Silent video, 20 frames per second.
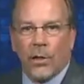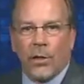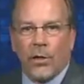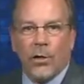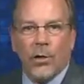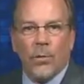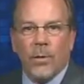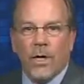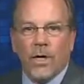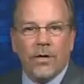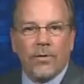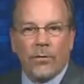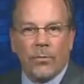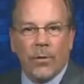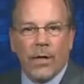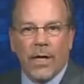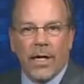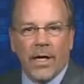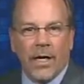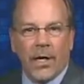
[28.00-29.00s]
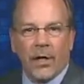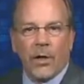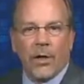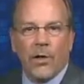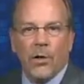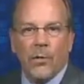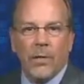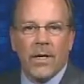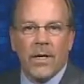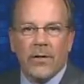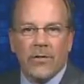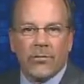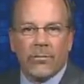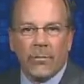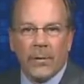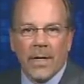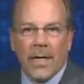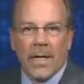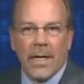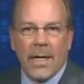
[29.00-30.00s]
QE3, a
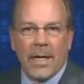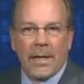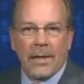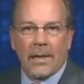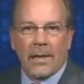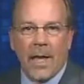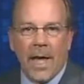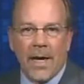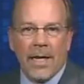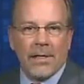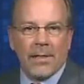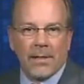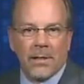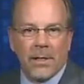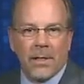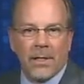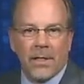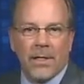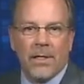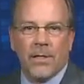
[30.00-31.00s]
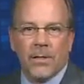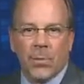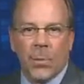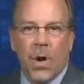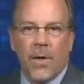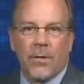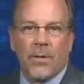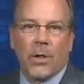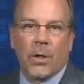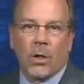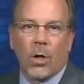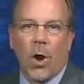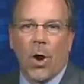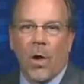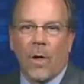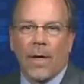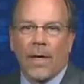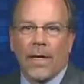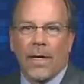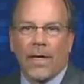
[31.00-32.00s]
QE3 light is what they're
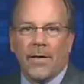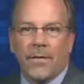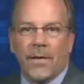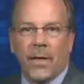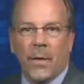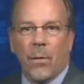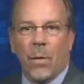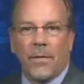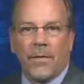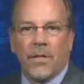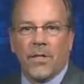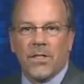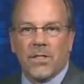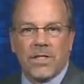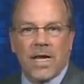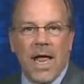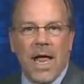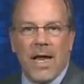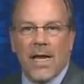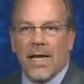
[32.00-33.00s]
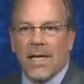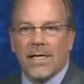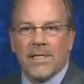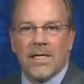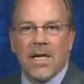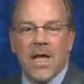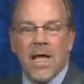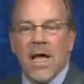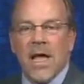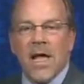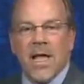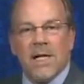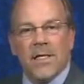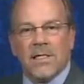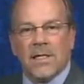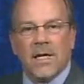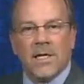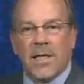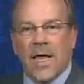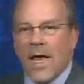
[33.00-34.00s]
calling it. What they're saying is
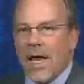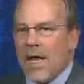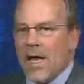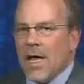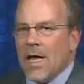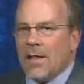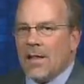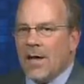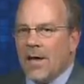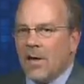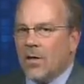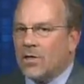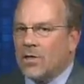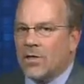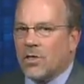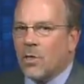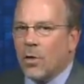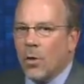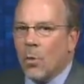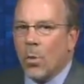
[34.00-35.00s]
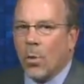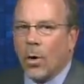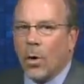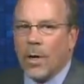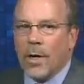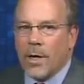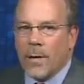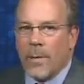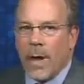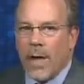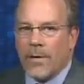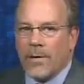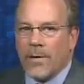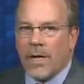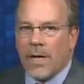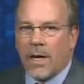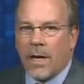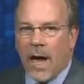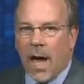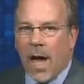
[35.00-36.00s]
that they are still worried about
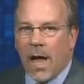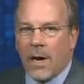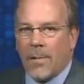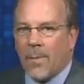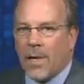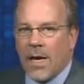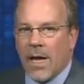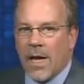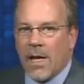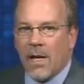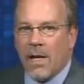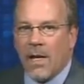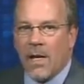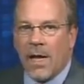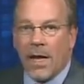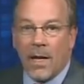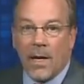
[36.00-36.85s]
the economy and